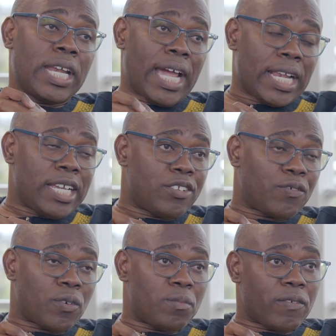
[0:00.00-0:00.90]
And I lead
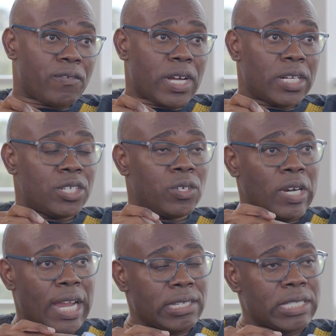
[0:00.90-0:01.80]
from the front.
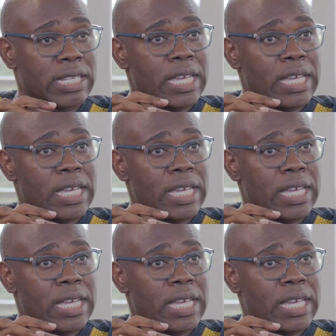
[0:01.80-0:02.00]
Last